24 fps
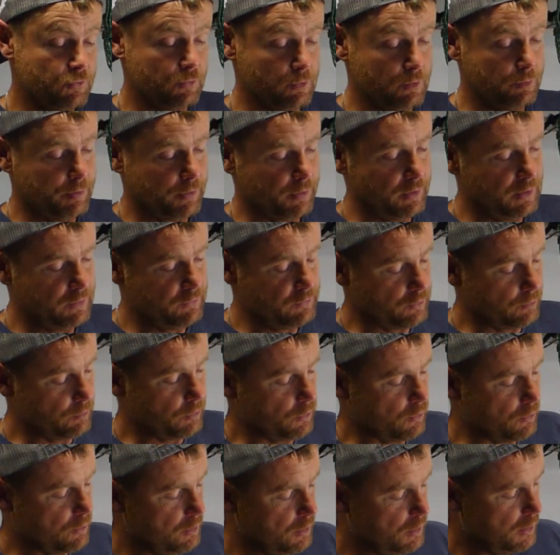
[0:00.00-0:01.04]

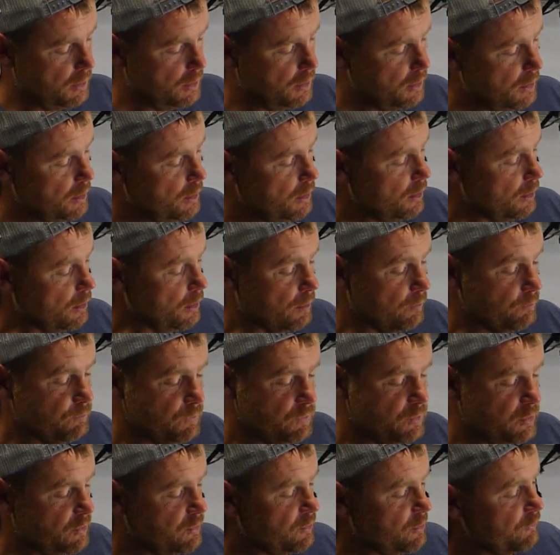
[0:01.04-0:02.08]
replaceable.
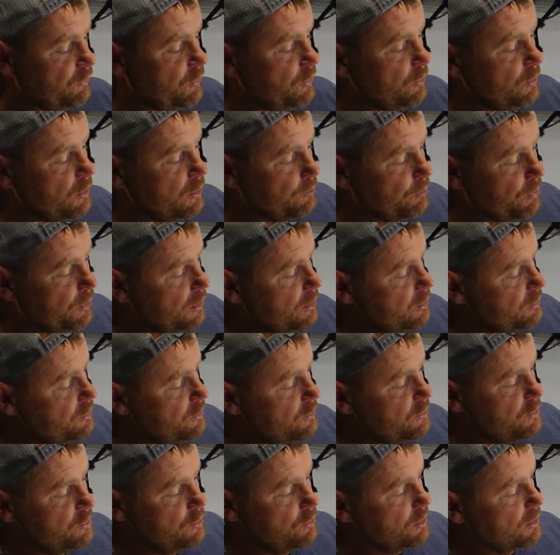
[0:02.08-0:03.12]
Just a few of the
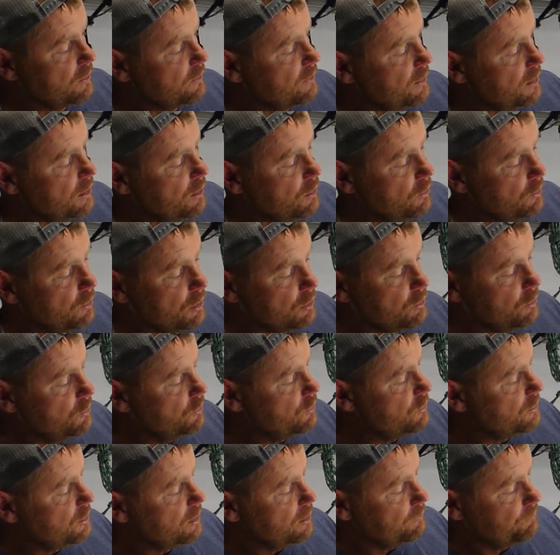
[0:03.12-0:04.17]
places you can think you could
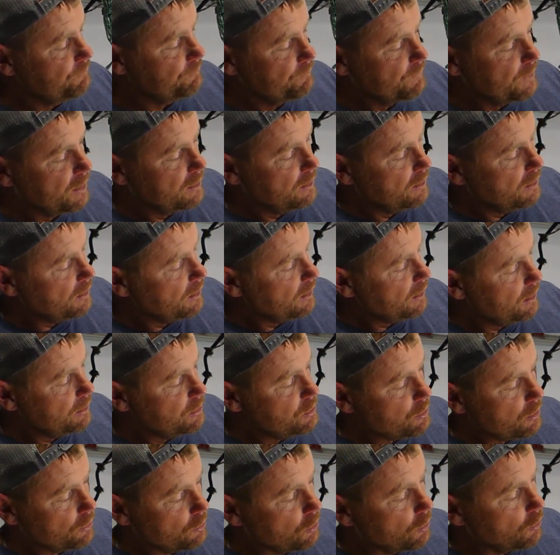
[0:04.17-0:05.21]
use it: in
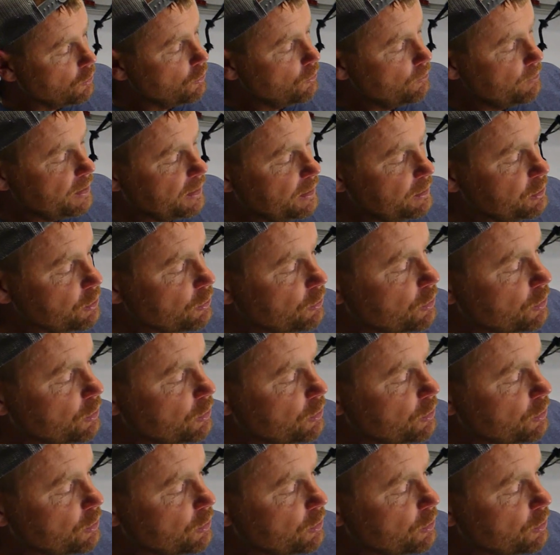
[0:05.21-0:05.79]
your home, in your